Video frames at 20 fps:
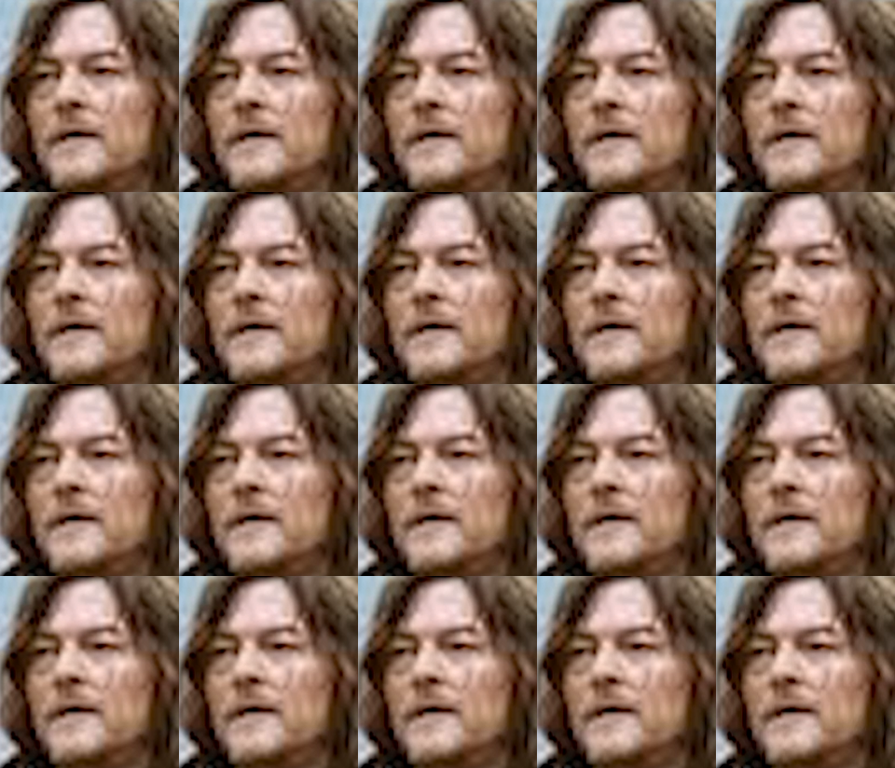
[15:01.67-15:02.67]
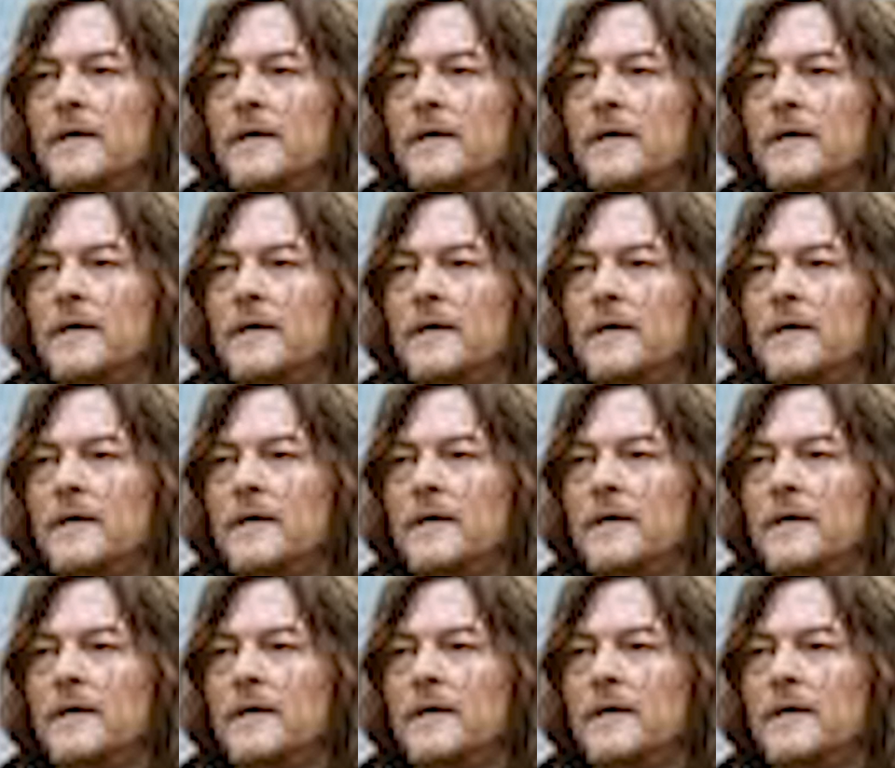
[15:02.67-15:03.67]

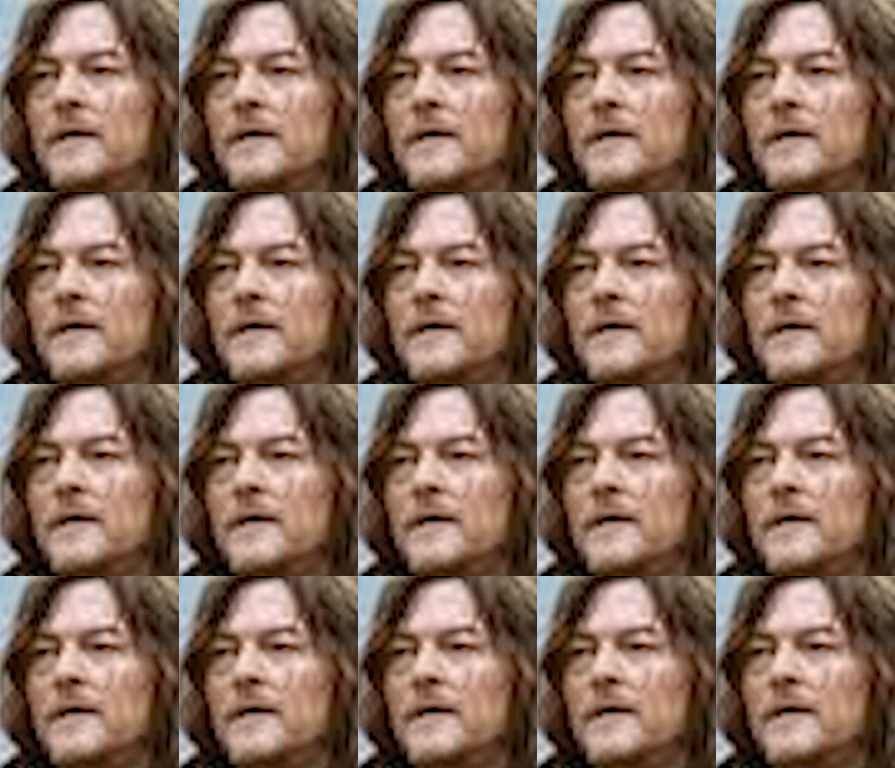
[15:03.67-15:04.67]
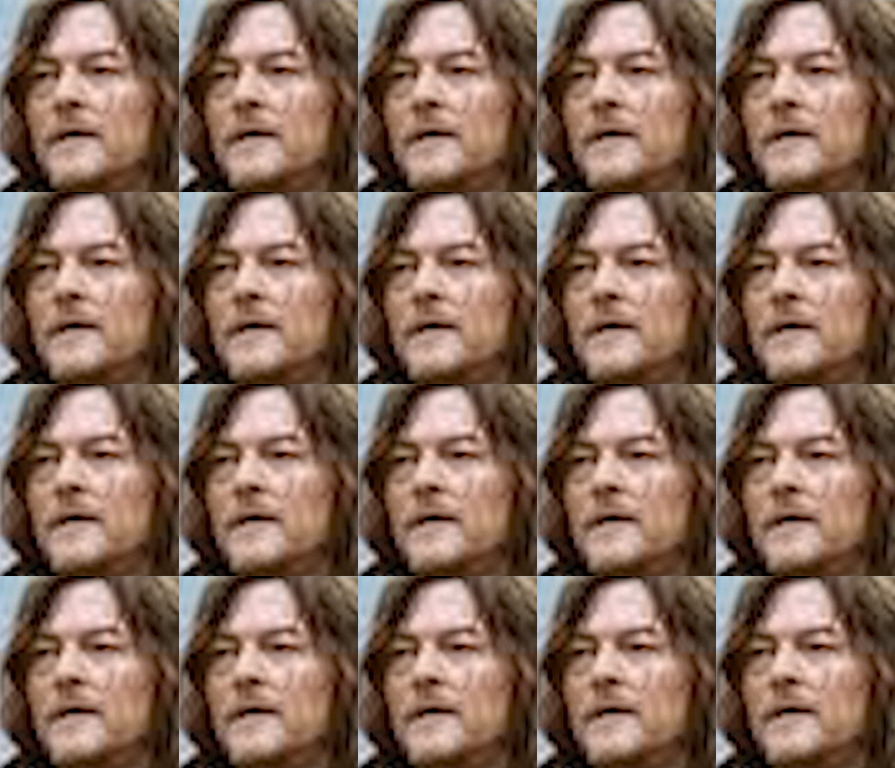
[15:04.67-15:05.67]

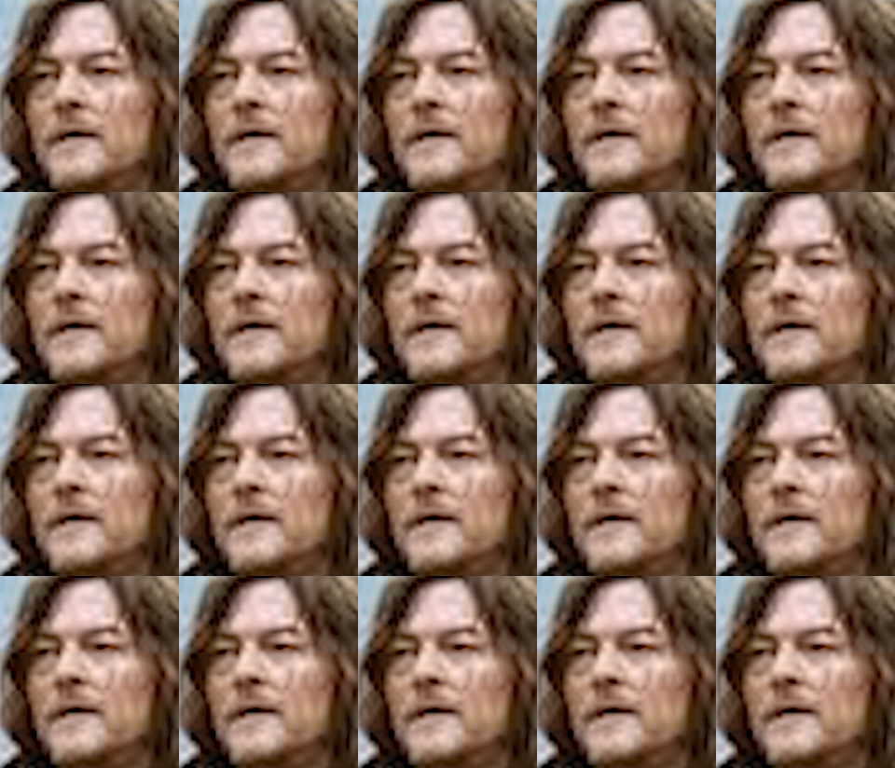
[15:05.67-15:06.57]
[no speech]